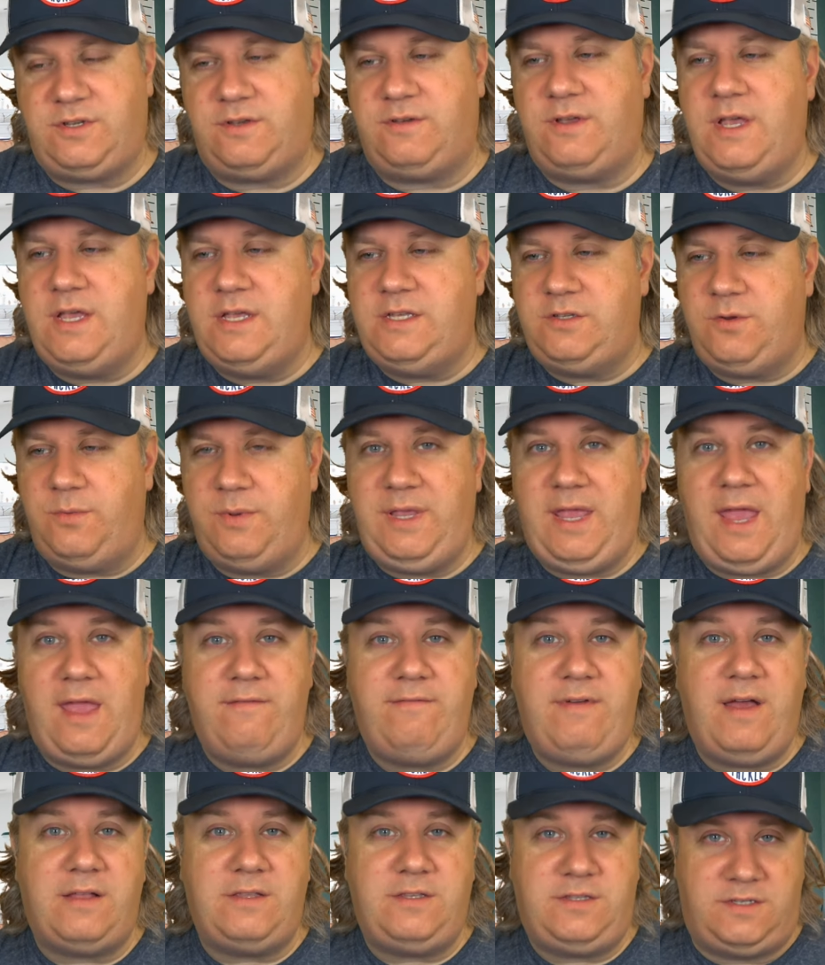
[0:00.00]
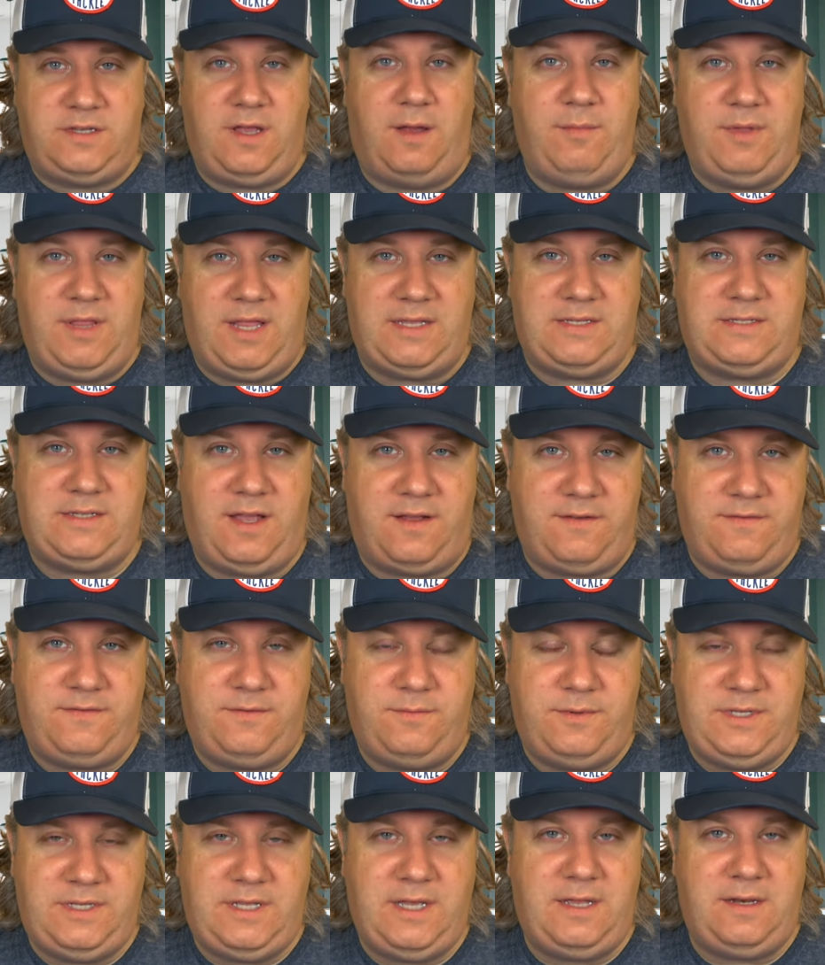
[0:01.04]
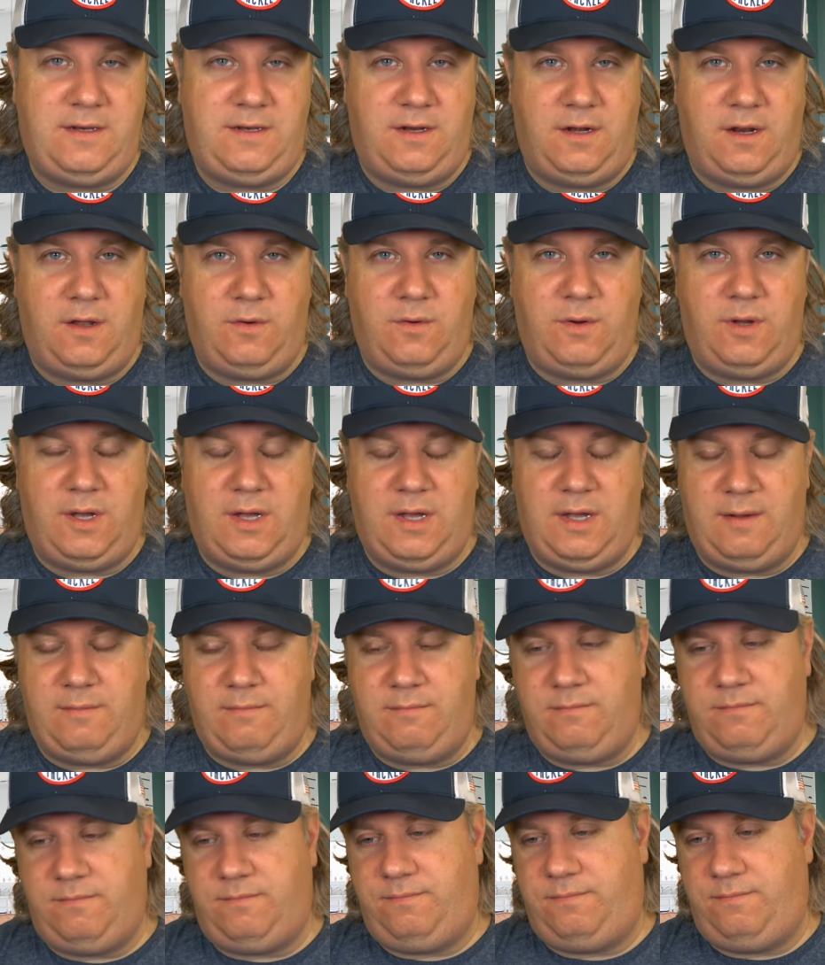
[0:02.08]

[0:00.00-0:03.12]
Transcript: So, so we gave out some of that stuff. We did, you know, um,